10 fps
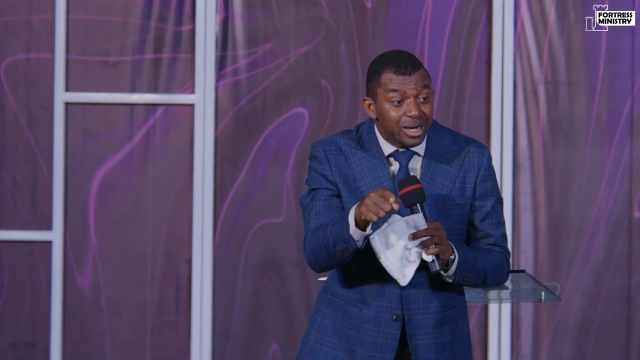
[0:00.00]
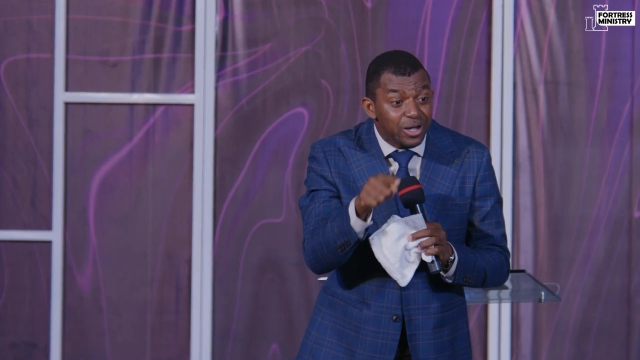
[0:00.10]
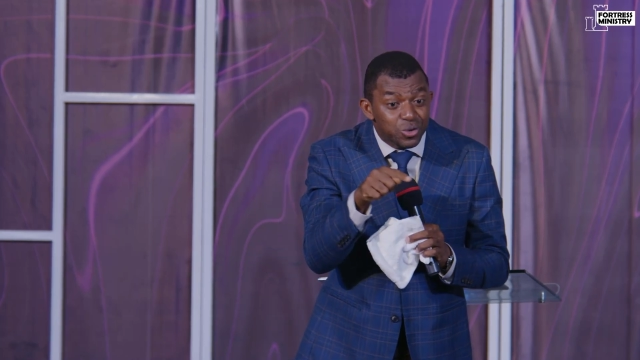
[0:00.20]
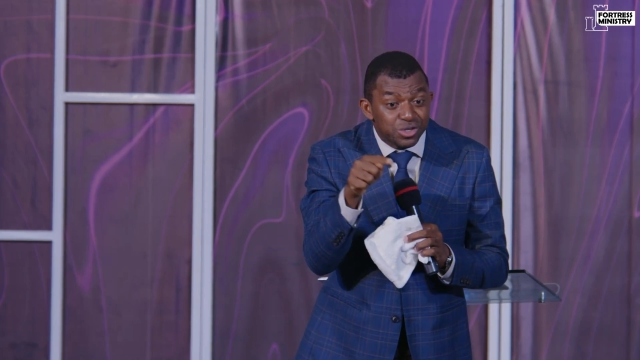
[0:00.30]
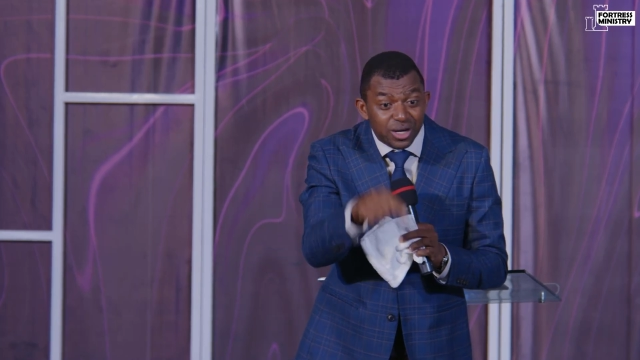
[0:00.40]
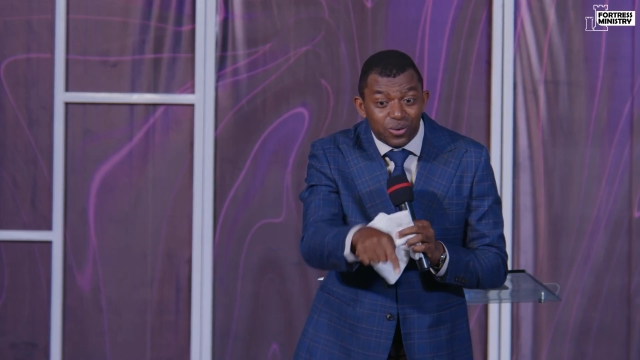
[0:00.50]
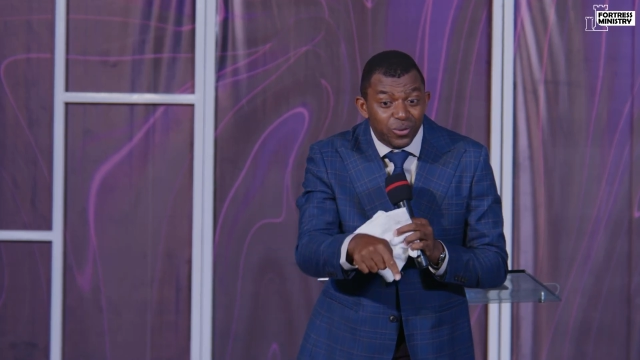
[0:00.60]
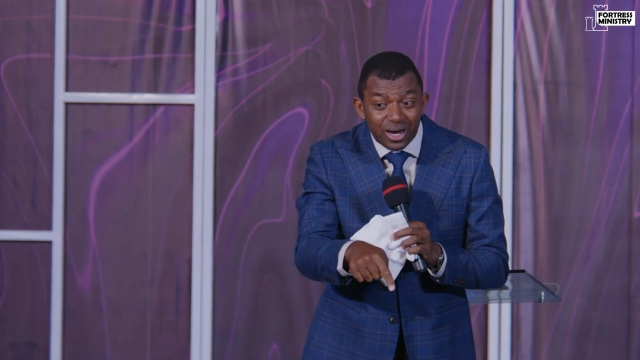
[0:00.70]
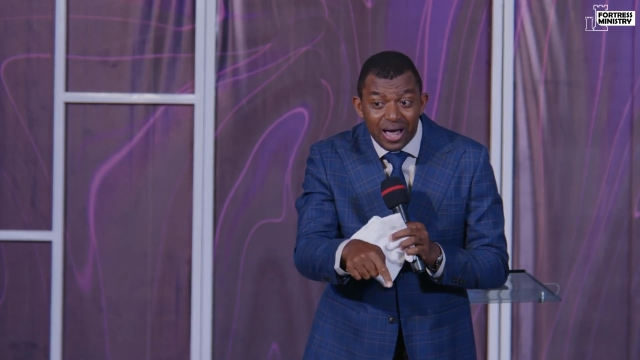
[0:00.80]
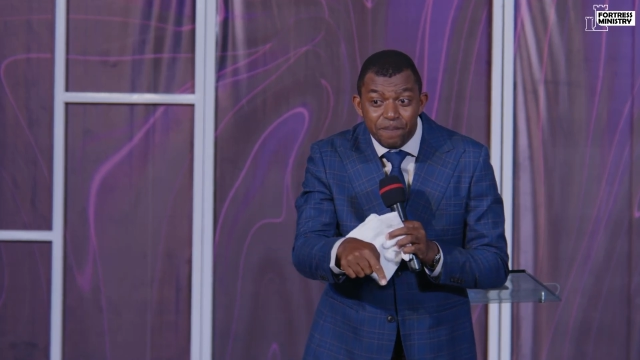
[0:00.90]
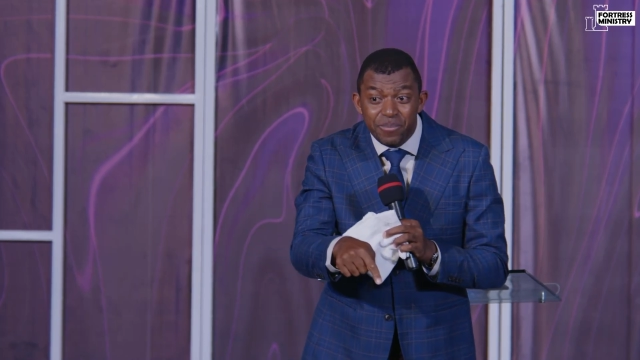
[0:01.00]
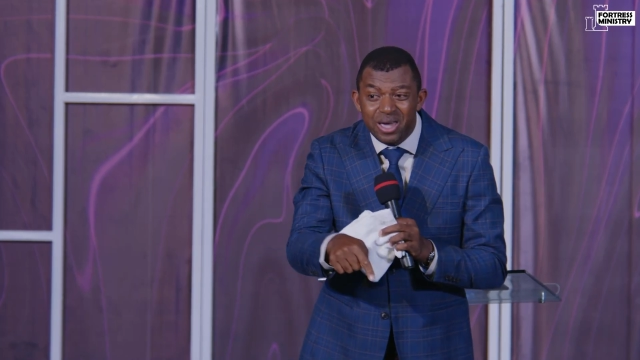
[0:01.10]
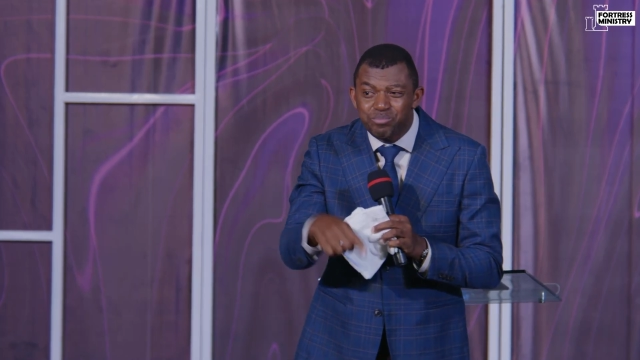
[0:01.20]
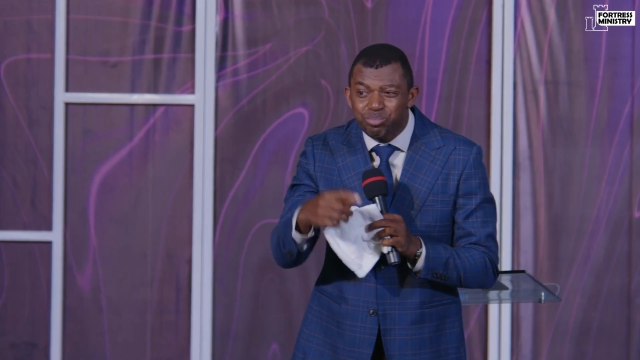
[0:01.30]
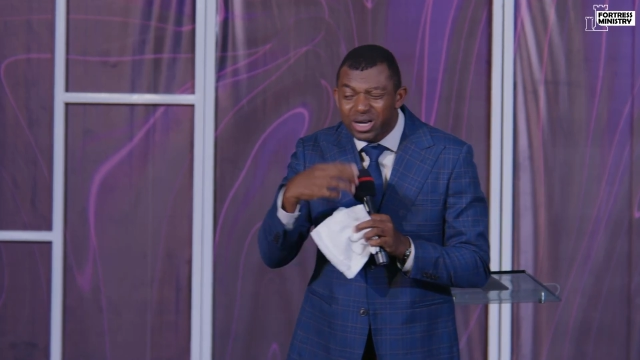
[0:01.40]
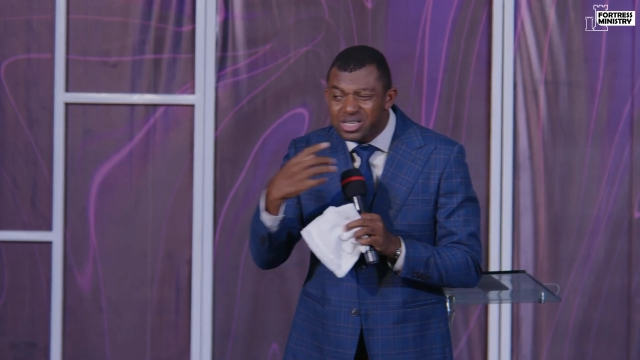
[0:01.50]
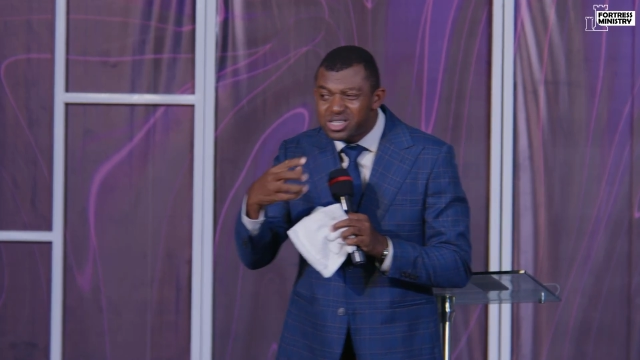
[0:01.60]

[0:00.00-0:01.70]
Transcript: in UJ Glory campaign, preach